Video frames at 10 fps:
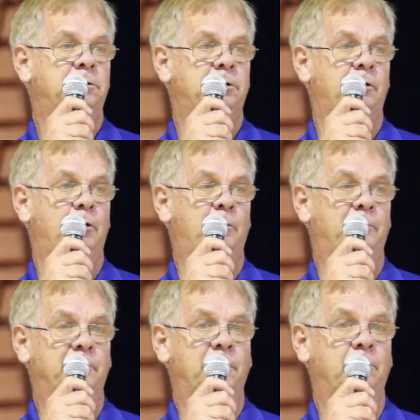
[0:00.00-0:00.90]

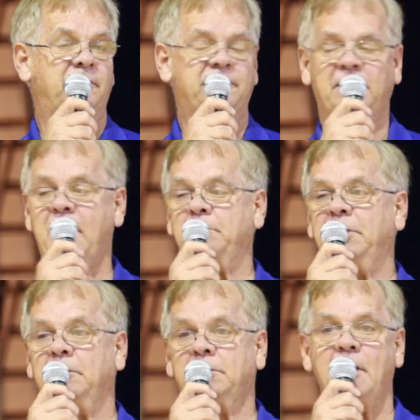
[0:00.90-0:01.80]
So, if they
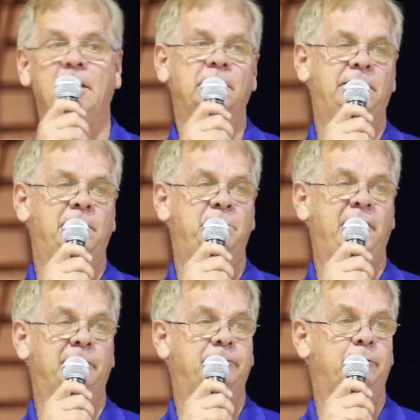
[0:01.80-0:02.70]
come to you talking,
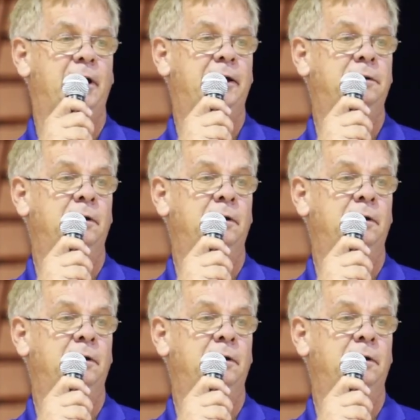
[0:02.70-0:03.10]
you'd be afraid.